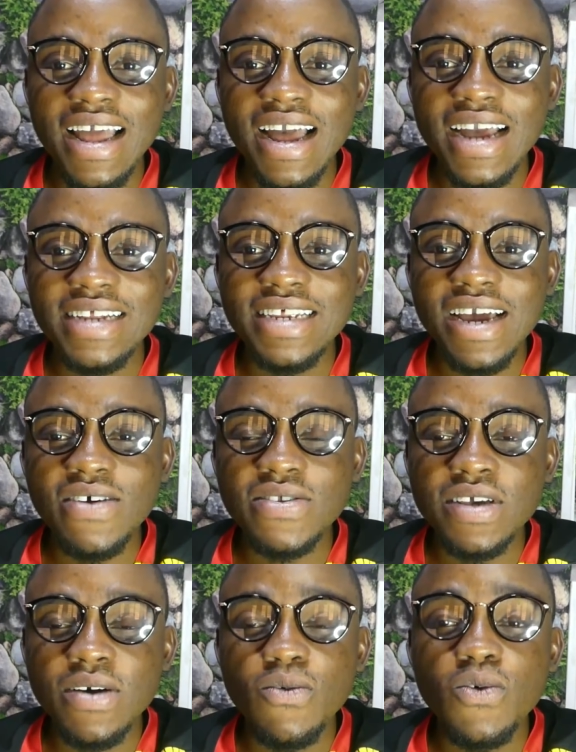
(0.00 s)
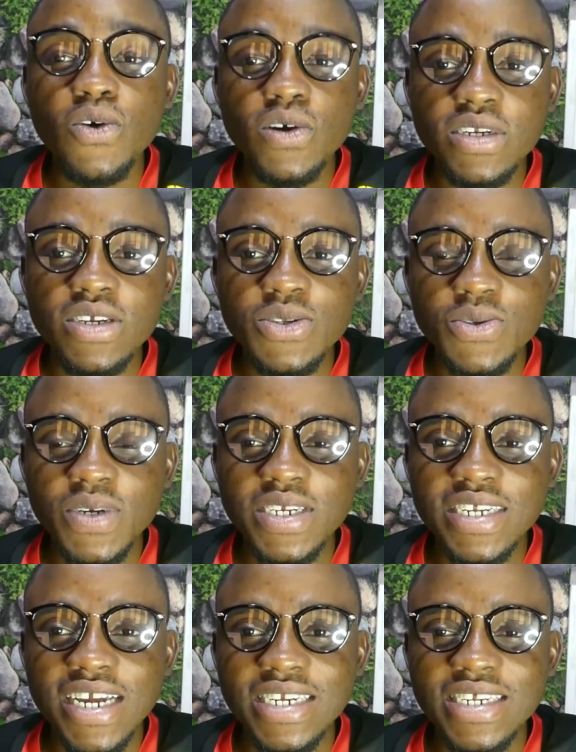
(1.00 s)
I doubt, would
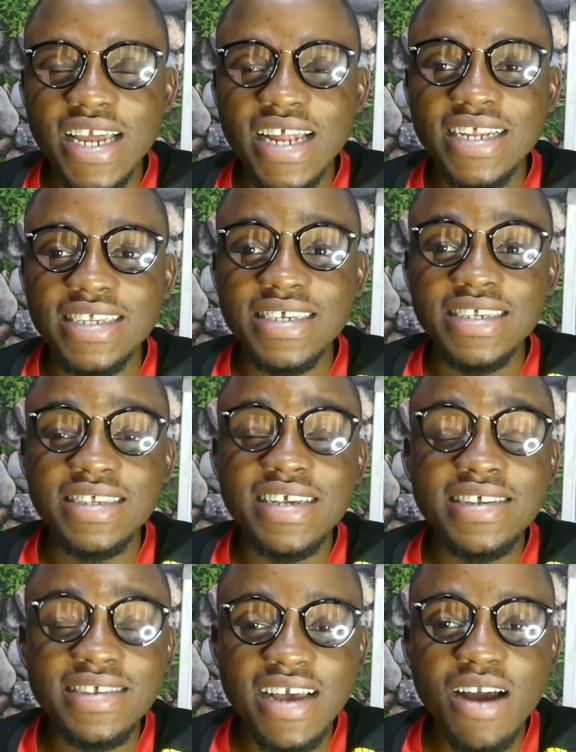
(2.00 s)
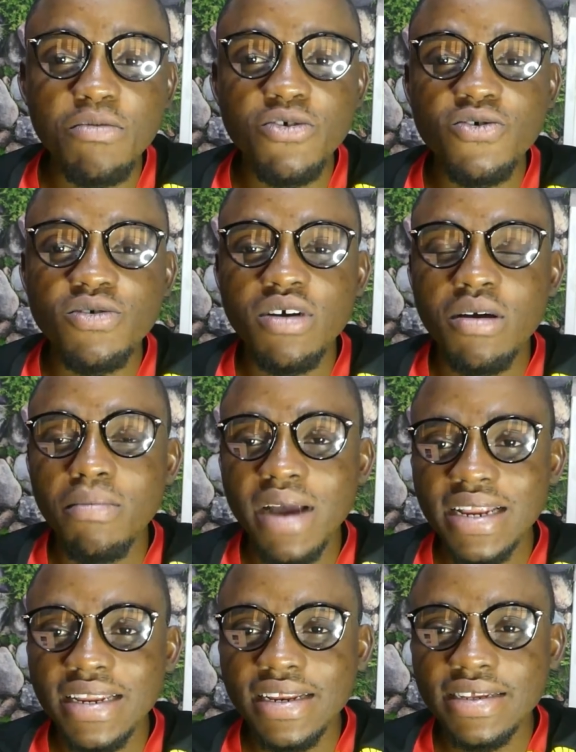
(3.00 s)
switch nationalities since Cameroon
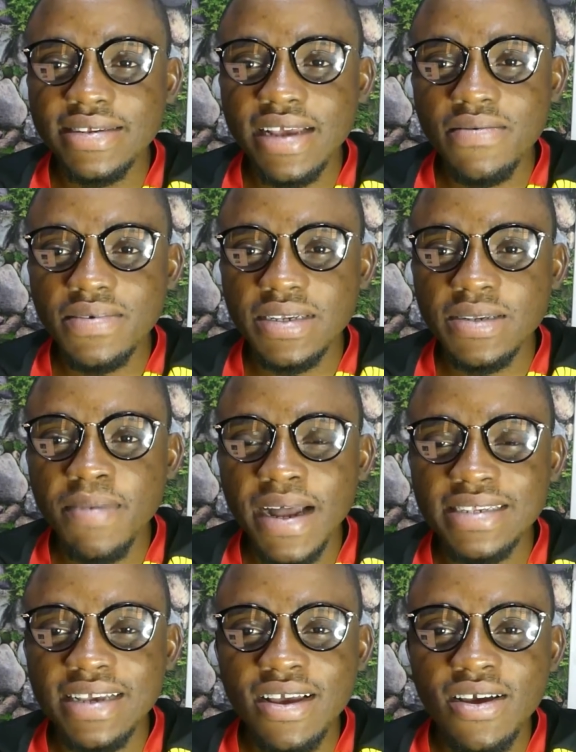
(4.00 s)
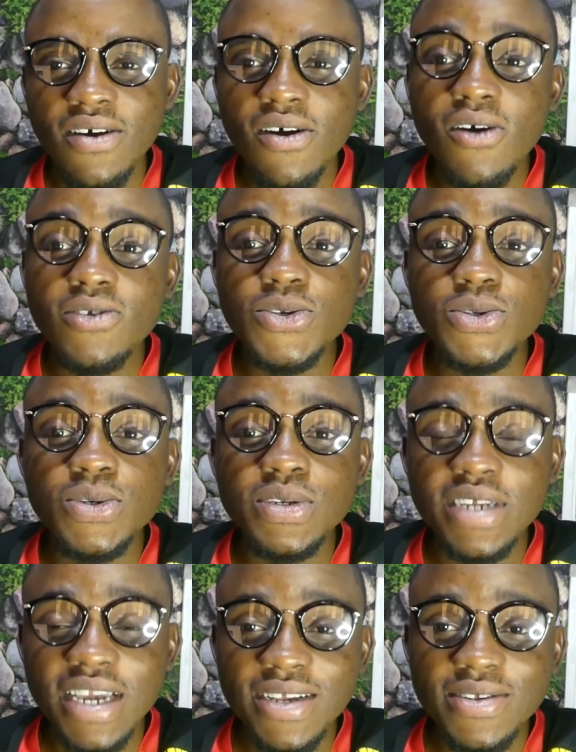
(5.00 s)
might need his services. But on to
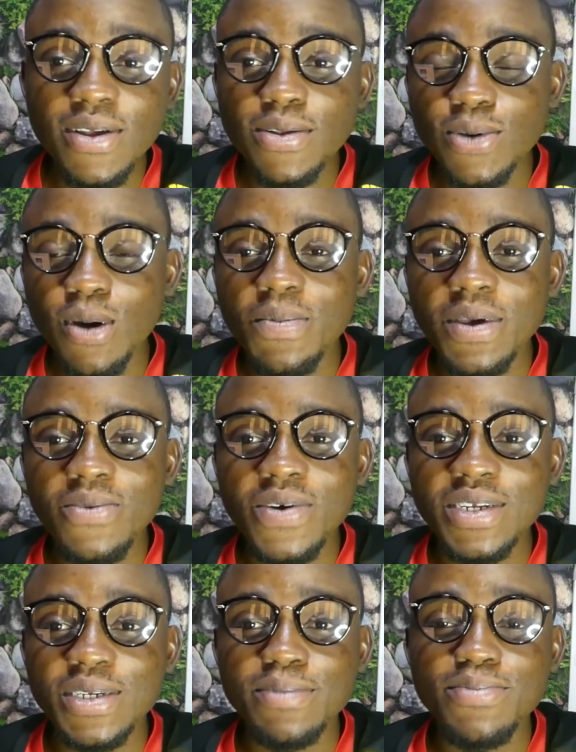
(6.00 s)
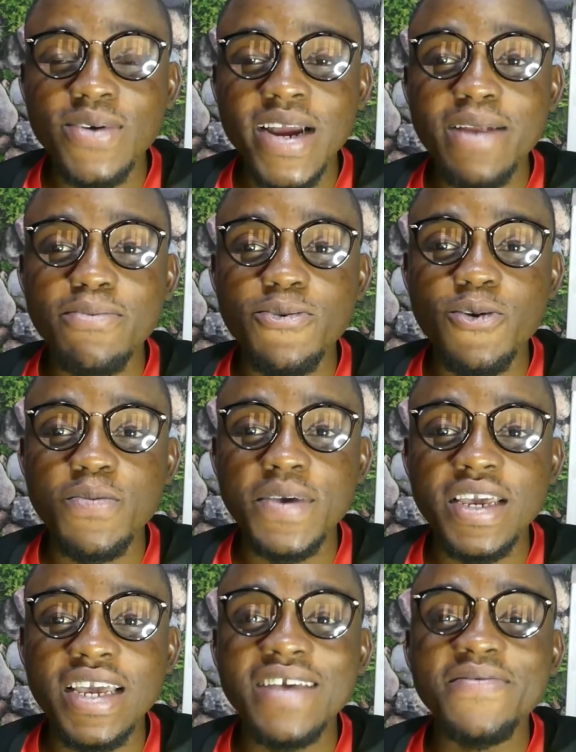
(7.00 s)
today's topic, which is Brian
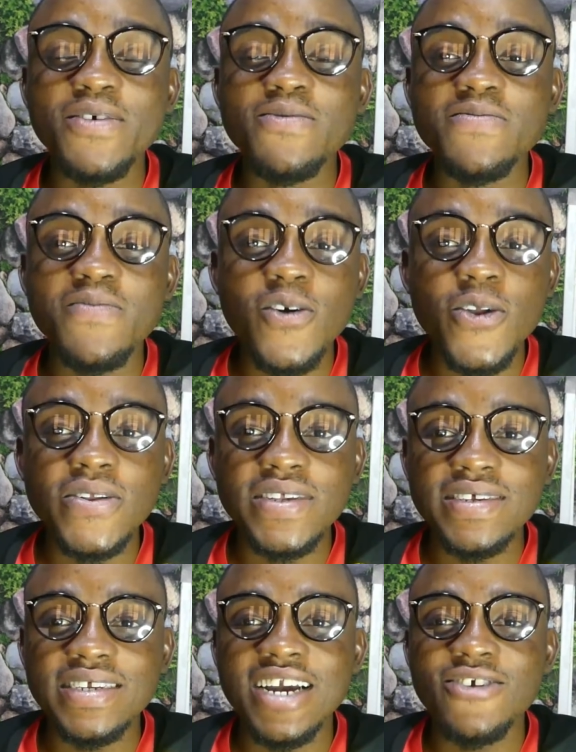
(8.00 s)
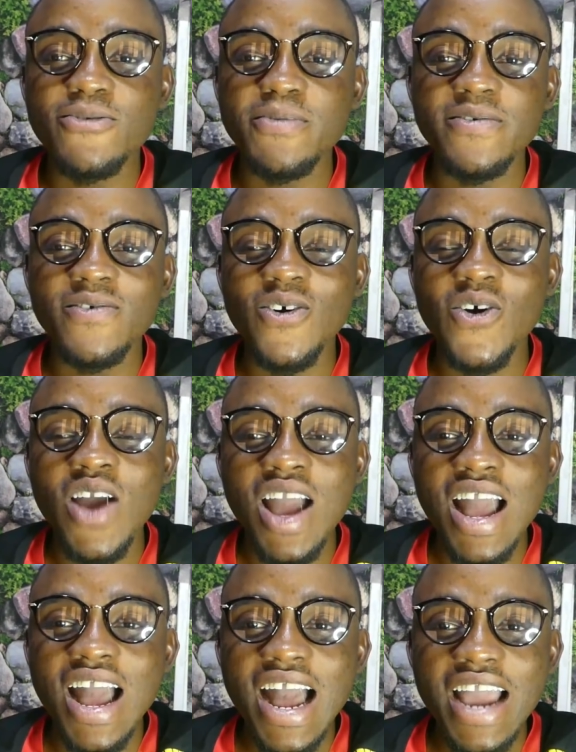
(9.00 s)
Brobbey. If you've followed this channel before,
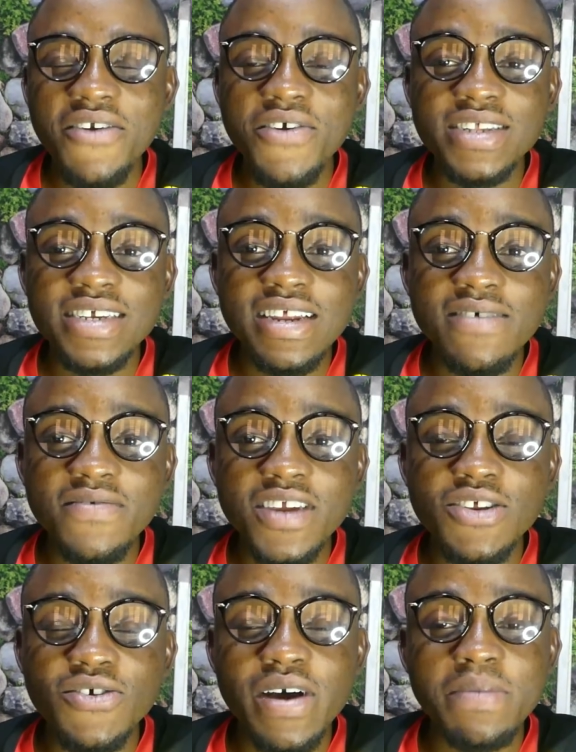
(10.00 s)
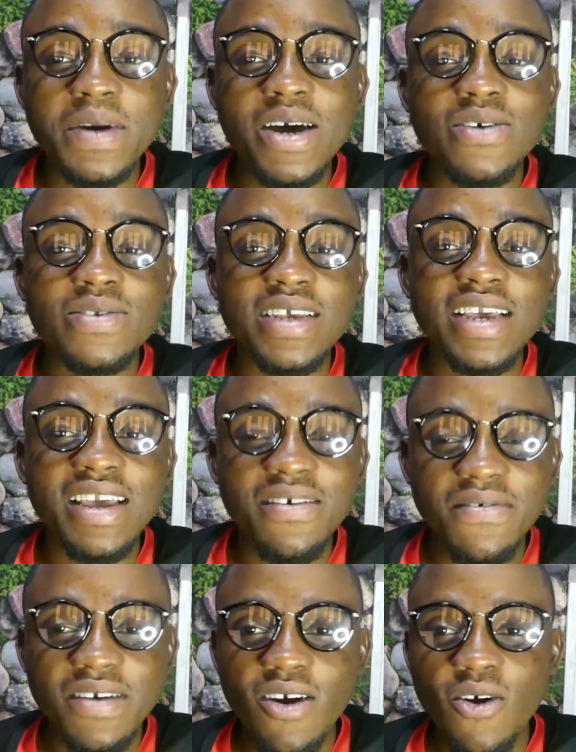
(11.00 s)
I created a video about
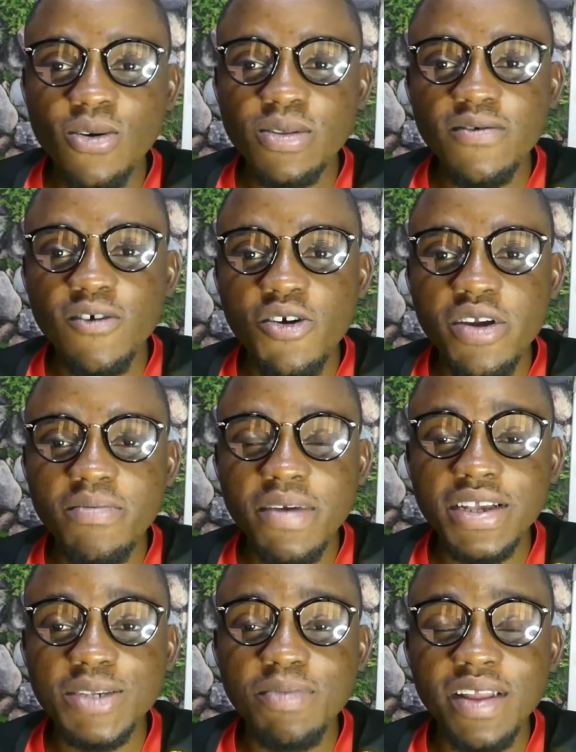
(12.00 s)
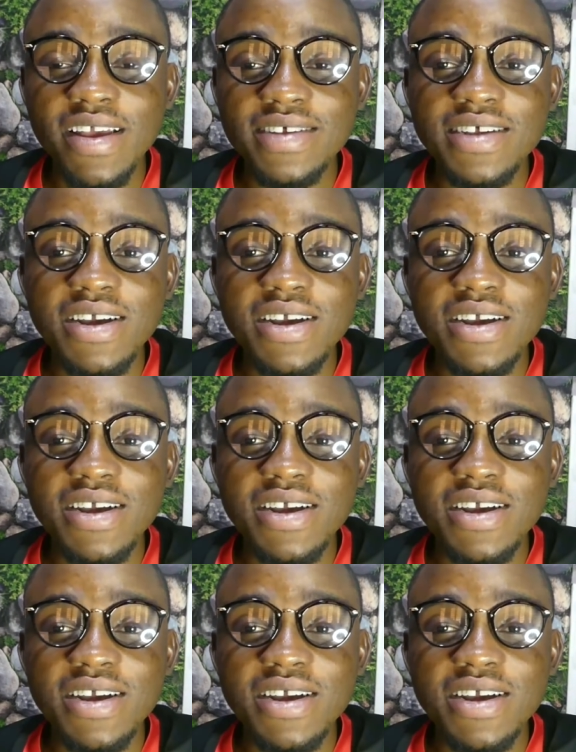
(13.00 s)
if all the foreign-based players